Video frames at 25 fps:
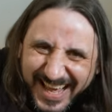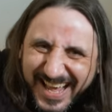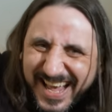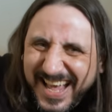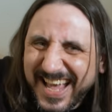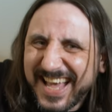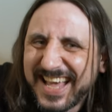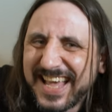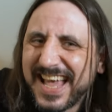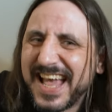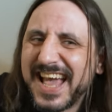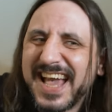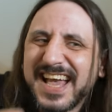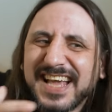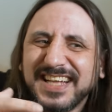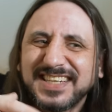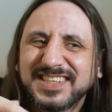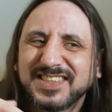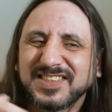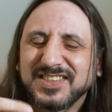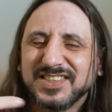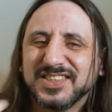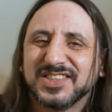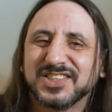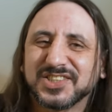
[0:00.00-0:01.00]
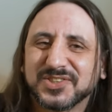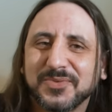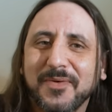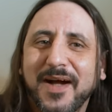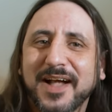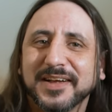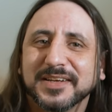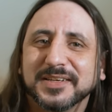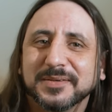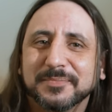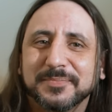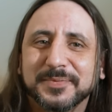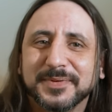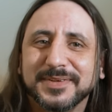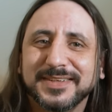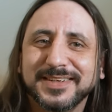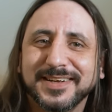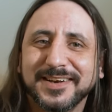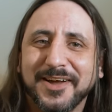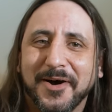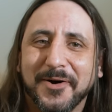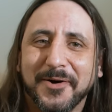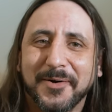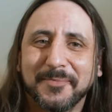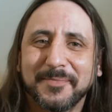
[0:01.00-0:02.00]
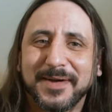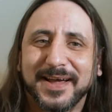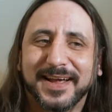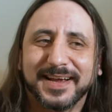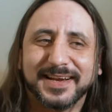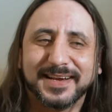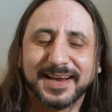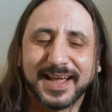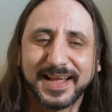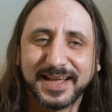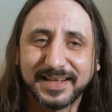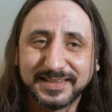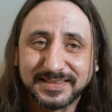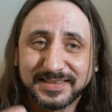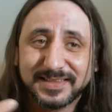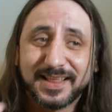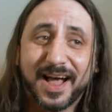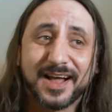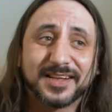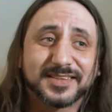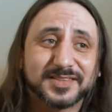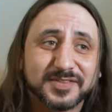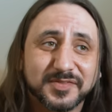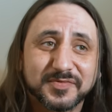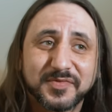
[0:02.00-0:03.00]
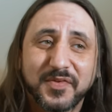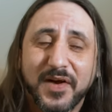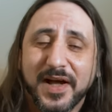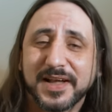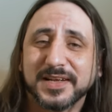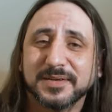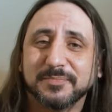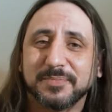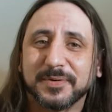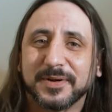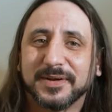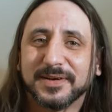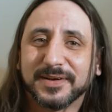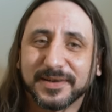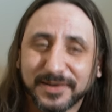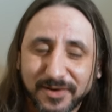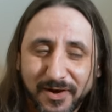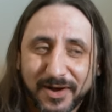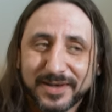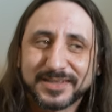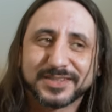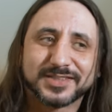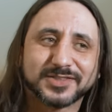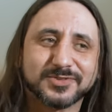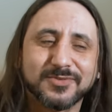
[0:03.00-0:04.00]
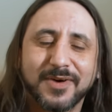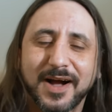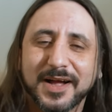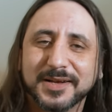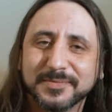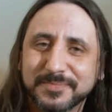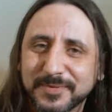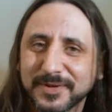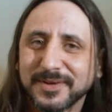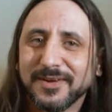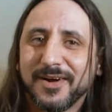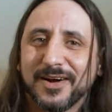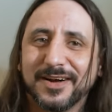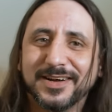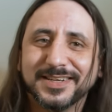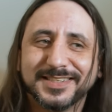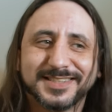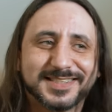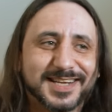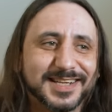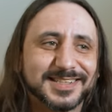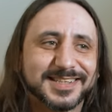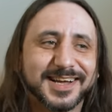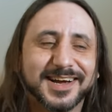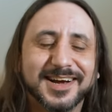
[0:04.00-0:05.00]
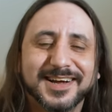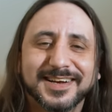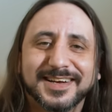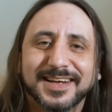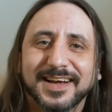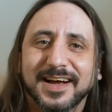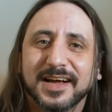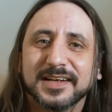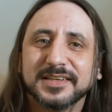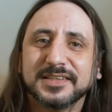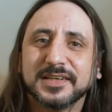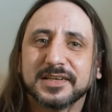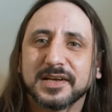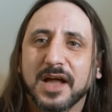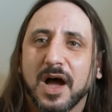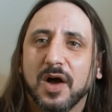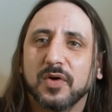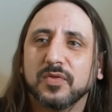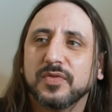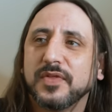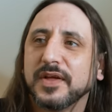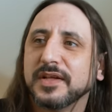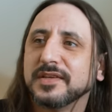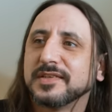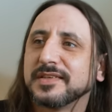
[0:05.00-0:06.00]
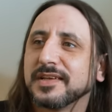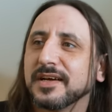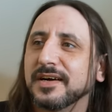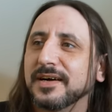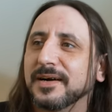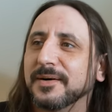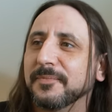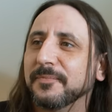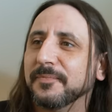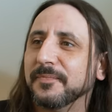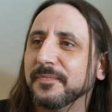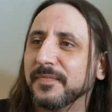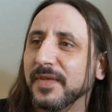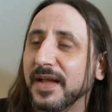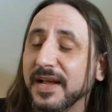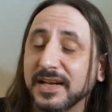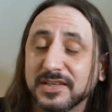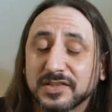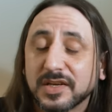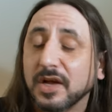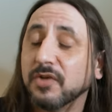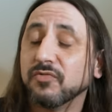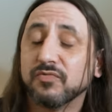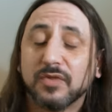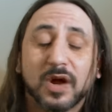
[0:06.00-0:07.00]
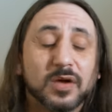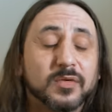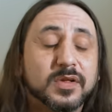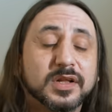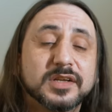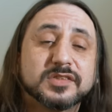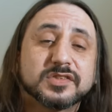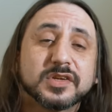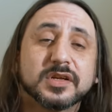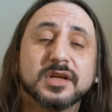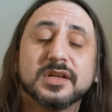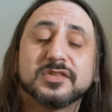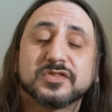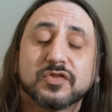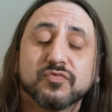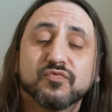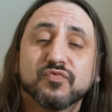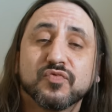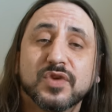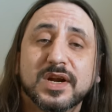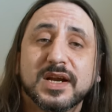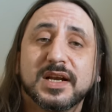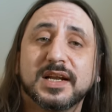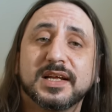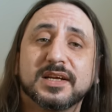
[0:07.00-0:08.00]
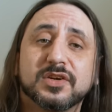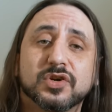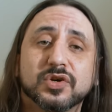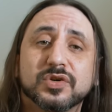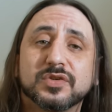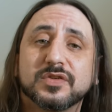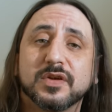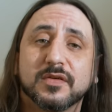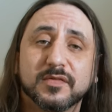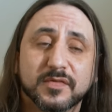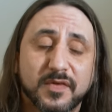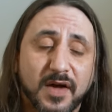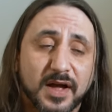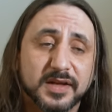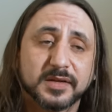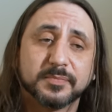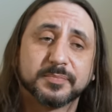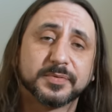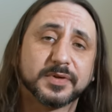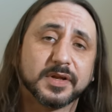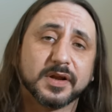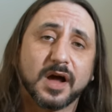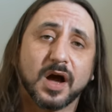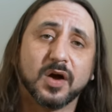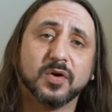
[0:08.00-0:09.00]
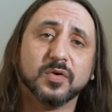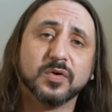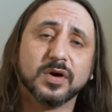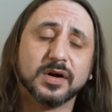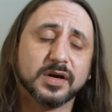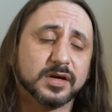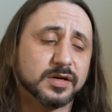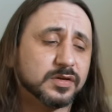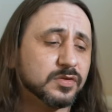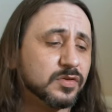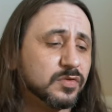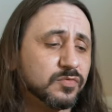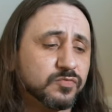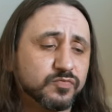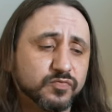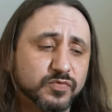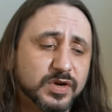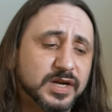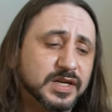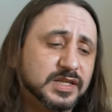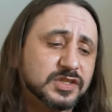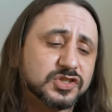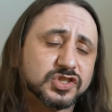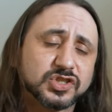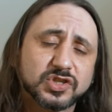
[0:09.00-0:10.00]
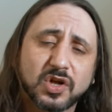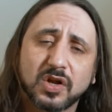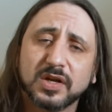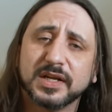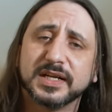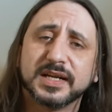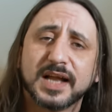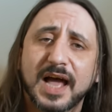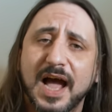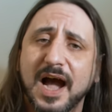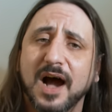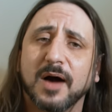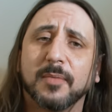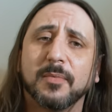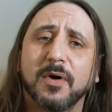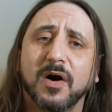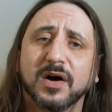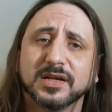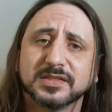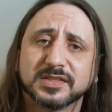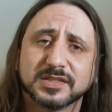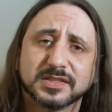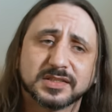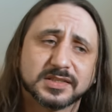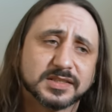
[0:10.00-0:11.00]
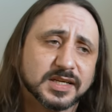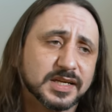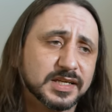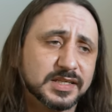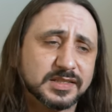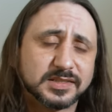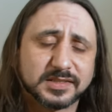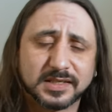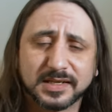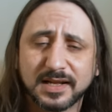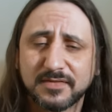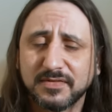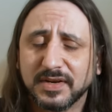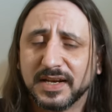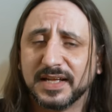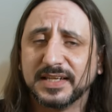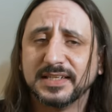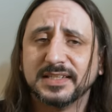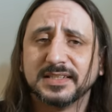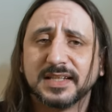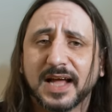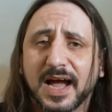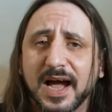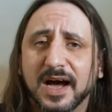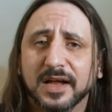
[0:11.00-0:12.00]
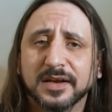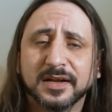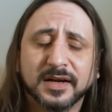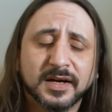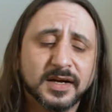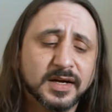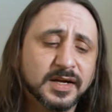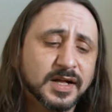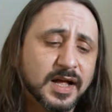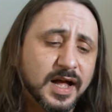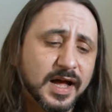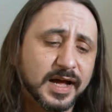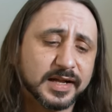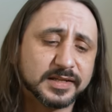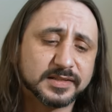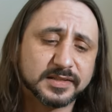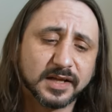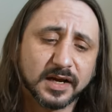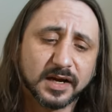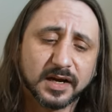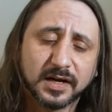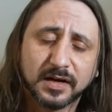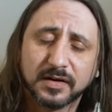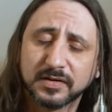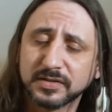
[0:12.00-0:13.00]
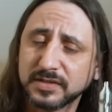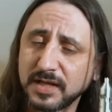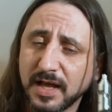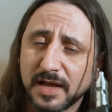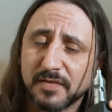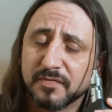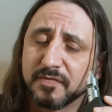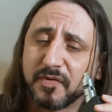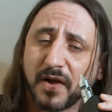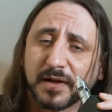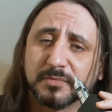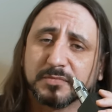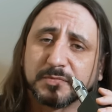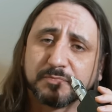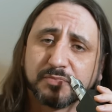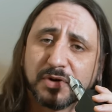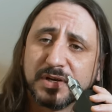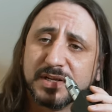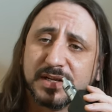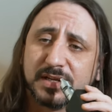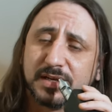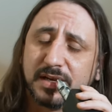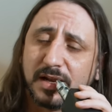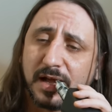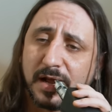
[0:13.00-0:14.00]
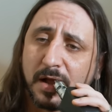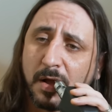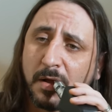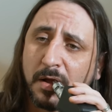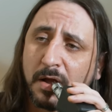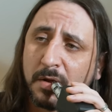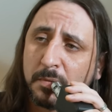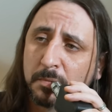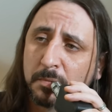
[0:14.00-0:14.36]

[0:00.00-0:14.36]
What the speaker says: it's a Squape, you know what I mean? It does vape like a Squape, like I said earlier. You know, there's it's a really good vape, you know, really solid atomizers, these never let you down, and it vapes brilliantly.